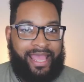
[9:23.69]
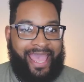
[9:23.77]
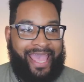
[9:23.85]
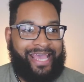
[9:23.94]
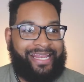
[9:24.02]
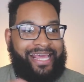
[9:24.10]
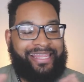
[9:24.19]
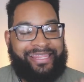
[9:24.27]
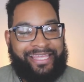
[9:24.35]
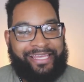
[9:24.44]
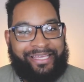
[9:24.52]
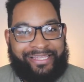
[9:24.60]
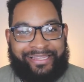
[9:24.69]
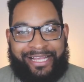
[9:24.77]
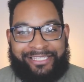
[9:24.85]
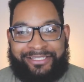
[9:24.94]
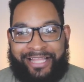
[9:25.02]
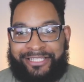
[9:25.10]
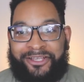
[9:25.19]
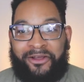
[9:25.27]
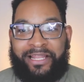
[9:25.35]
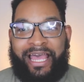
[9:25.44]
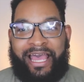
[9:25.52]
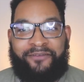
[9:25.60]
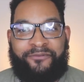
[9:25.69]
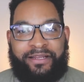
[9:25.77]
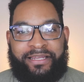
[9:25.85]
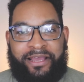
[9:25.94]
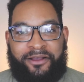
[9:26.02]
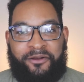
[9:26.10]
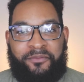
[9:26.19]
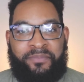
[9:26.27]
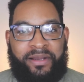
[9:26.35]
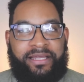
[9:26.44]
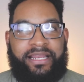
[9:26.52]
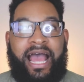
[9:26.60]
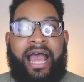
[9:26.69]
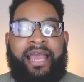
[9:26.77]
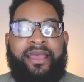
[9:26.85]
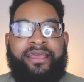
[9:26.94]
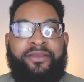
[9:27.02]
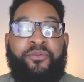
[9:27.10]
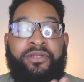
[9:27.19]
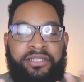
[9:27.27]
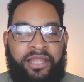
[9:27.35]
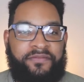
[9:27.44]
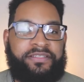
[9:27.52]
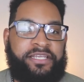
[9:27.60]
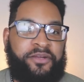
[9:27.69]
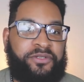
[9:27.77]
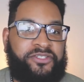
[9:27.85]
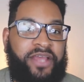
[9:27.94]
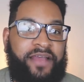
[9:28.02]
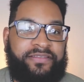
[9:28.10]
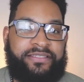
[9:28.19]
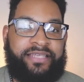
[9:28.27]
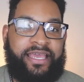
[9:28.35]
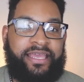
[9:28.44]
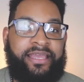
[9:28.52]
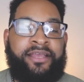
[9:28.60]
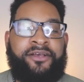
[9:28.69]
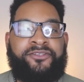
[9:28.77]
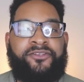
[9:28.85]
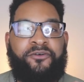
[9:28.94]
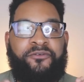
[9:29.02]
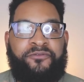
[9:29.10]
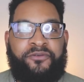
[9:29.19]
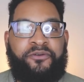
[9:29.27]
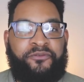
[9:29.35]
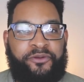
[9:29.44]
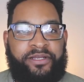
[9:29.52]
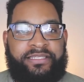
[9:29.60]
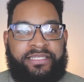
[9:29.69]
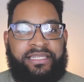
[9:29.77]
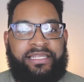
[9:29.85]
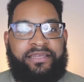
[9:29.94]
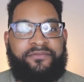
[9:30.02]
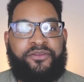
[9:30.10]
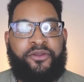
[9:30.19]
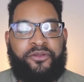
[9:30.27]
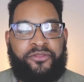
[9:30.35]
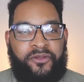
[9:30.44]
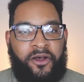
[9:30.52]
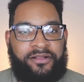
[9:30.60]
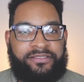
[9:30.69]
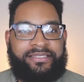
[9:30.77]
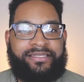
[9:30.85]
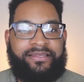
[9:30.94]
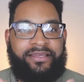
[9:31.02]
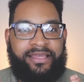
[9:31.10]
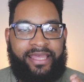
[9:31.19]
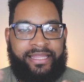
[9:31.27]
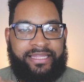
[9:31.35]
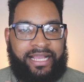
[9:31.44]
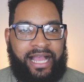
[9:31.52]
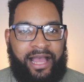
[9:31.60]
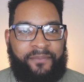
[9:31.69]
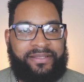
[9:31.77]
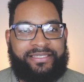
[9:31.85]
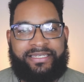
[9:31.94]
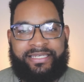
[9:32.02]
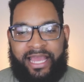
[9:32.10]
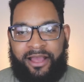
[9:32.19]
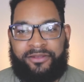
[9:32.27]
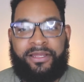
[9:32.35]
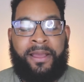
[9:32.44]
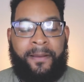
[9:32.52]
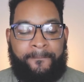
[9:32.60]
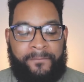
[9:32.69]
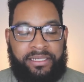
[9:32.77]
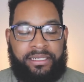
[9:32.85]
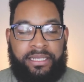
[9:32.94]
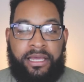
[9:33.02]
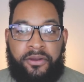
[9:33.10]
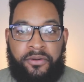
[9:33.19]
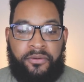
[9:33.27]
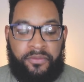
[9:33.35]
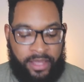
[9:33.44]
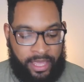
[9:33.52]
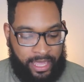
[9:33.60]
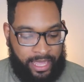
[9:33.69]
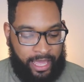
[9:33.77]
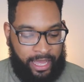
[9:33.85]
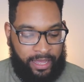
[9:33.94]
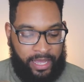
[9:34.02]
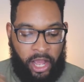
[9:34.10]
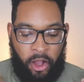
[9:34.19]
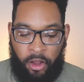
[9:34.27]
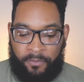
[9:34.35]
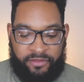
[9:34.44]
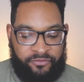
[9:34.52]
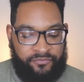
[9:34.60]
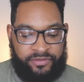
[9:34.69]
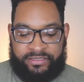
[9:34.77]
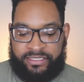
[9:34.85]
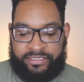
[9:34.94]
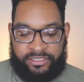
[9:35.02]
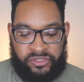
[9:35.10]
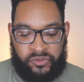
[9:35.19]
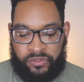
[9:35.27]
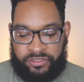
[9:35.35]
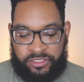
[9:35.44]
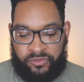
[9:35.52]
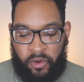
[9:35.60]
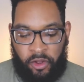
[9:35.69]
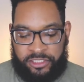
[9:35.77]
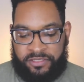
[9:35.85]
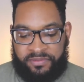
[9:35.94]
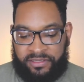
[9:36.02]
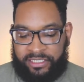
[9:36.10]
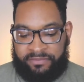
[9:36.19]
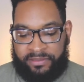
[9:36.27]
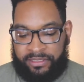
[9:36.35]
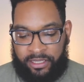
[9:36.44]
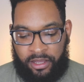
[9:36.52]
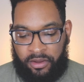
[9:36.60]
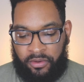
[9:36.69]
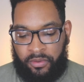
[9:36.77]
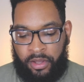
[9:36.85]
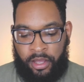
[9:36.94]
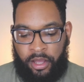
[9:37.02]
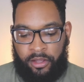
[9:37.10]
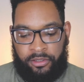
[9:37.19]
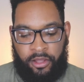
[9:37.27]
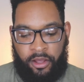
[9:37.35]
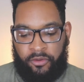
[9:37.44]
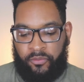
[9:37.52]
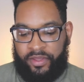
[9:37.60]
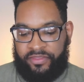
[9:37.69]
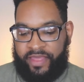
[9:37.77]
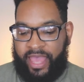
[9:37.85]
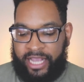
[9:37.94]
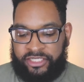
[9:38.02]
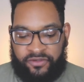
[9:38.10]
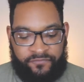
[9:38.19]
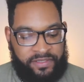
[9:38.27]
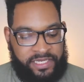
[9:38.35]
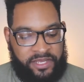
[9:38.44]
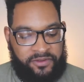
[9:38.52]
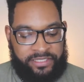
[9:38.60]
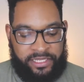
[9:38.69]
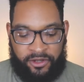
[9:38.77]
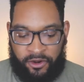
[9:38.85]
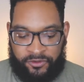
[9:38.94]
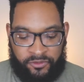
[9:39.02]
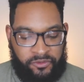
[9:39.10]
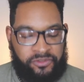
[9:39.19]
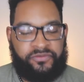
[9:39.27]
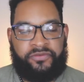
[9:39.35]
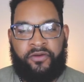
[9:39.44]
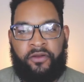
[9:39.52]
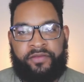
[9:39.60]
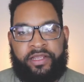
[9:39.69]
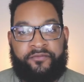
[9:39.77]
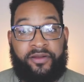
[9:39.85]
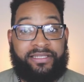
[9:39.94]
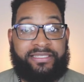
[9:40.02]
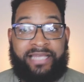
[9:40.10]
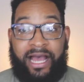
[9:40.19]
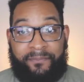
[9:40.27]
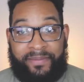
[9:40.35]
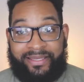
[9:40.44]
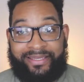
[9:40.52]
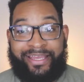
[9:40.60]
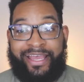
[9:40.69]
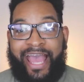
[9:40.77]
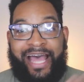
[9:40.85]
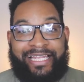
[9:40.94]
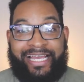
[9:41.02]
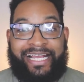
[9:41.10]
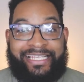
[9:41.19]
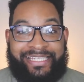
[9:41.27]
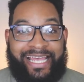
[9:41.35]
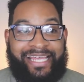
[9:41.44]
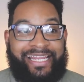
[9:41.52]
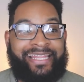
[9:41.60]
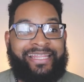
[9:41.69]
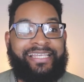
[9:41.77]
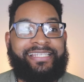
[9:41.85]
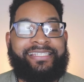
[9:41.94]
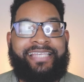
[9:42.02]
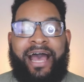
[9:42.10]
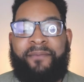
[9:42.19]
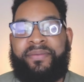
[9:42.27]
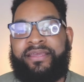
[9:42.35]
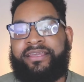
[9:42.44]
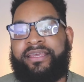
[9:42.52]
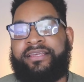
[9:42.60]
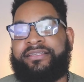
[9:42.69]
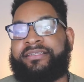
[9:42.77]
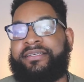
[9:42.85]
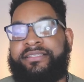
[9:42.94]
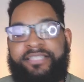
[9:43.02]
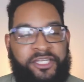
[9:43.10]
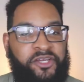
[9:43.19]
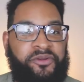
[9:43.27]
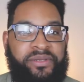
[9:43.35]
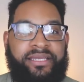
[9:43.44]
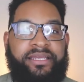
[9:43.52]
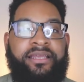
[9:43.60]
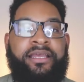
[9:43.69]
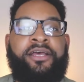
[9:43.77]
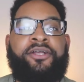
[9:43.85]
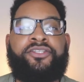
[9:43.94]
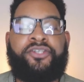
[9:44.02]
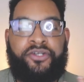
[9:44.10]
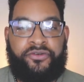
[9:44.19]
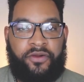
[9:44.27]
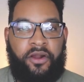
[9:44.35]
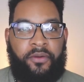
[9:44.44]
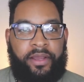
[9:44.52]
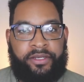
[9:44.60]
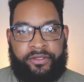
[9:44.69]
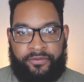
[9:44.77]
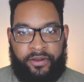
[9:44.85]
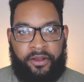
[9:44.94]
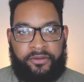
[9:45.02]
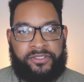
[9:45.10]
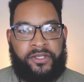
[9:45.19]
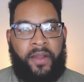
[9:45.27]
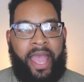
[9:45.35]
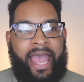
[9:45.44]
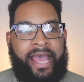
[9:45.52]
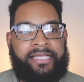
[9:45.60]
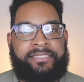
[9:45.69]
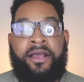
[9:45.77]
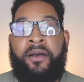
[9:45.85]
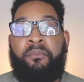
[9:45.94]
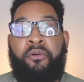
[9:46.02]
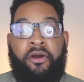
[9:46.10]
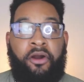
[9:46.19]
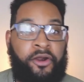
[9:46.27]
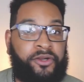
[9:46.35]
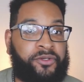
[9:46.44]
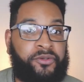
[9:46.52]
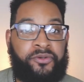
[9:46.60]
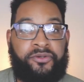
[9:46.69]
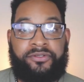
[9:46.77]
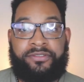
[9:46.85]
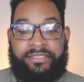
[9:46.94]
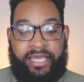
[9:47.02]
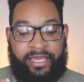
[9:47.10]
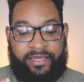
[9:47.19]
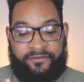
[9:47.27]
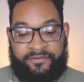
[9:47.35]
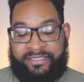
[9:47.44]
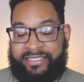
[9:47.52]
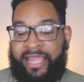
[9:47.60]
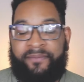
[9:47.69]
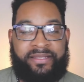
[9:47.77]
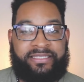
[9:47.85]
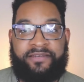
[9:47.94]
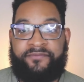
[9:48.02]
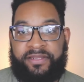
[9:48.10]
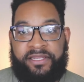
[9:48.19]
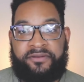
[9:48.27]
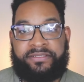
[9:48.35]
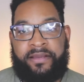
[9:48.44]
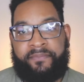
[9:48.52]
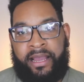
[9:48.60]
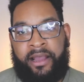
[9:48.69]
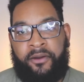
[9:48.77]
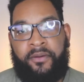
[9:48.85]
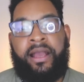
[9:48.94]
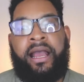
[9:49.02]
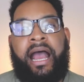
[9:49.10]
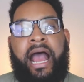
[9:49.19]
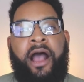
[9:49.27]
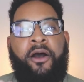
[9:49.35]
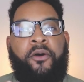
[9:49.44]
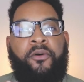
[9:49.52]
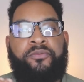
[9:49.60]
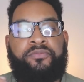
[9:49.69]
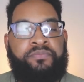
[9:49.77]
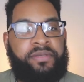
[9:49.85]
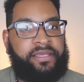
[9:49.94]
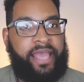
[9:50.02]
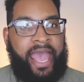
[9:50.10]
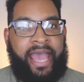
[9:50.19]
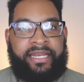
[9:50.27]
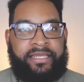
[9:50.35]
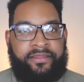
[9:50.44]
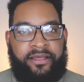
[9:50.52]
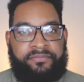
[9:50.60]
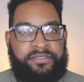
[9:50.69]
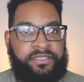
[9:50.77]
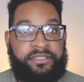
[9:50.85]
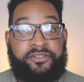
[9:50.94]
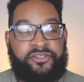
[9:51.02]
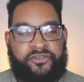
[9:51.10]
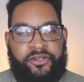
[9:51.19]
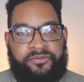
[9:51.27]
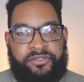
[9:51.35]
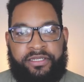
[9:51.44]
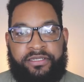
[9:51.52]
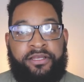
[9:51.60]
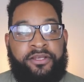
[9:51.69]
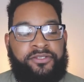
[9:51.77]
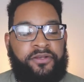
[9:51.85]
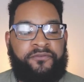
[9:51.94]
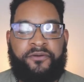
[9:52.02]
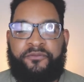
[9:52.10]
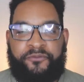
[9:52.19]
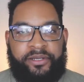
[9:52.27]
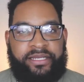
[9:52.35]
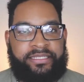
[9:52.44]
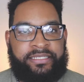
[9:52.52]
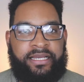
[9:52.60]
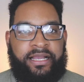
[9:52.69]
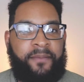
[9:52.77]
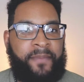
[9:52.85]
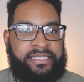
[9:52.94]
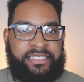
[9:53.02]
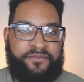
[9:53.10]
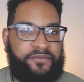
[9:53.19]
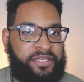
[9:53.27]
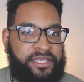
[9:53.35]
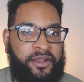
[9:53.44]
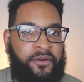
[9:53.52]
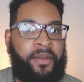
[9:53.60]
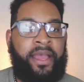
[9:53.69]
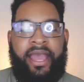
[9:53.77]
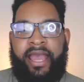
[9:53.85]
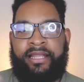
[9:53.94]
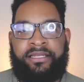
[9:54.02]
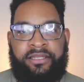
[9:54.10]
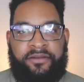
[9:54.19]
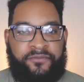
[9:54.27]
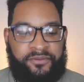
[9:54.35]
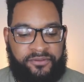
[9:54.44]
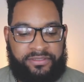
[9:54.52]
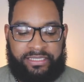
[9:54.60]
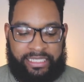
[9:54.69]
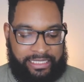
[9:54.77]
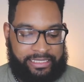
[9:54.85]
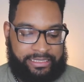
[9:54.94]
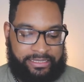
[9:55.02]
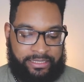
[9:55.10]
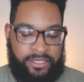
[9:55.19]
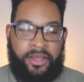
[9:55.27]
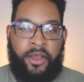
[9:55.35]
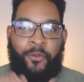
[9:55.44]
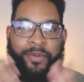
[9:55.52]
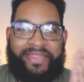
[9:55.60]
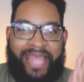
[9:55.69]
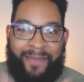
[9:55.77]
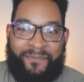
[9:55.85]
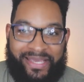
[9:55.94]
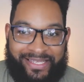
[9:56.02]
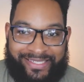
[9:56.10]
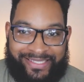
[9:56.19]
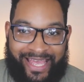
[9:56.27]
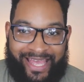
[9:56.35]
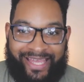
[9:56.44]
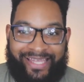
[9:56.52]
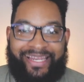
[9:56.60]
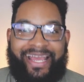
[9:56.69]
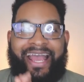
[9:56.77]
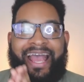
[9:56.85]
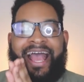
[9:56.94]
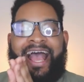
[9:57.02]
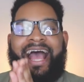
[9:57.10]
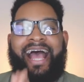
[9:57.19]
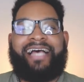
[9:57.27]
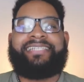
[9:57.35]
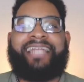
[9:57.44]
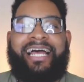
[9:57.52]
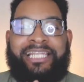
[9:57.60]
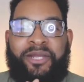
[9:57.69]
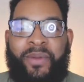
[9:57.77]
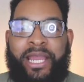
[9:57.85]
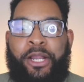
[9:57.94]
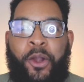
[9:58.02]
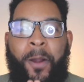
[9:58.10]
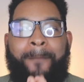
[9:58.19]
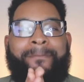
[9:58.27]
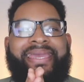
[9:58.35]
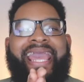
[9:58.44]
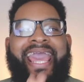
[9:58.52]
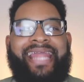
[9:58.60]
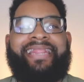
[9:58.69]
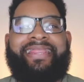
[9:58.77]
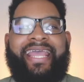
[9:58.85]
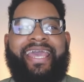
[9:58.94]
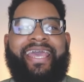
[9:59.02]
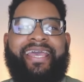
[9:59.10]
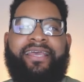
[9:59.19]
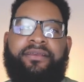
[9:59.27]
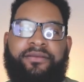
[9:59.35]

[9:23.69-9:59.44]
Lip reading: And I think that's all I have right now, but I would love to hear what you have to say. So feel free to leave your thoughts in the comments down below. All my references and sources will also be linked below, along with extra videos and articles revolving around this topic. And like I said, this topic is continuing to grow and grow. So as more articles and statements and videos come out, I'll be adding them to the description. So feel free to come back to the video and look for those links. With that being said, hasta luego, mi gente.